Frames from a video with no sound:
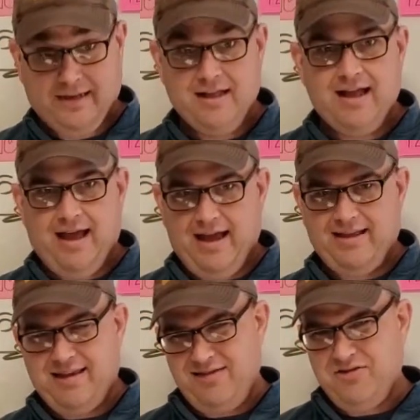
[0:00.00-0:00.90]
right?
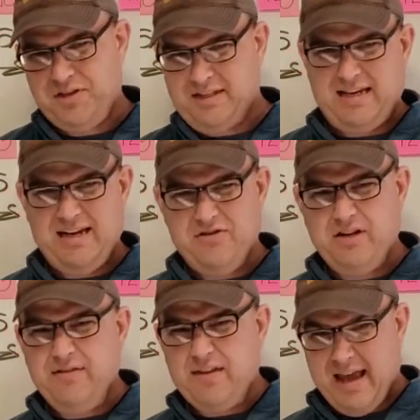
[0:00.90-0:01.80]
And then there's the standard
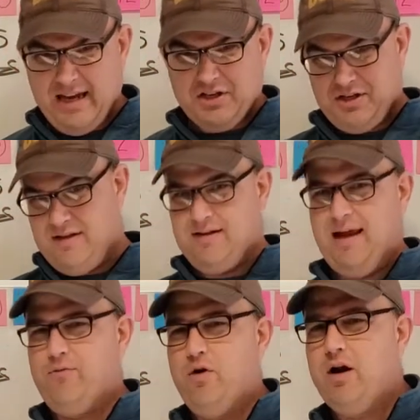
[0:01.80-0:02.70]
deviation,
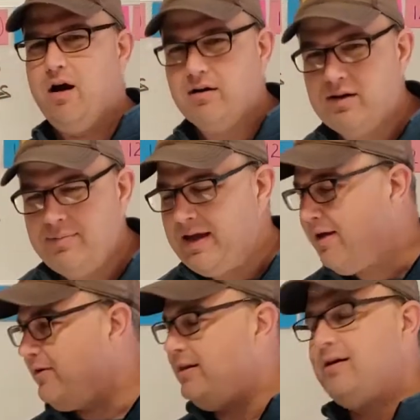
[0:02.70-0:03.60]
and we aren't going to be
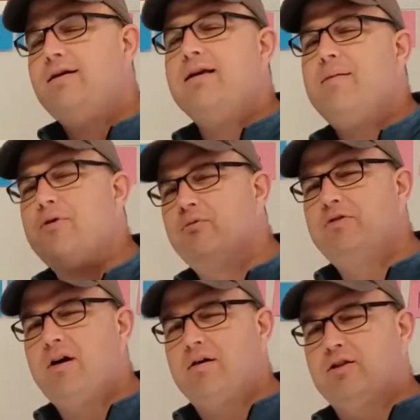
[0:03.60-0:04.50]
calculating that, but we'll
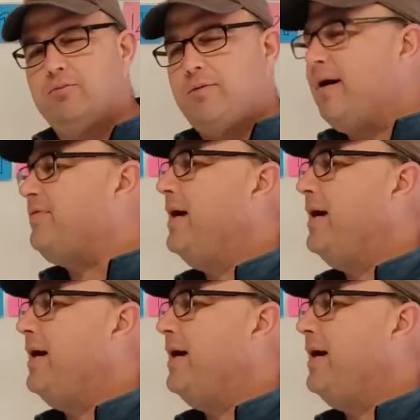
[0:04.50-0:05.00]
talk a little bit about that.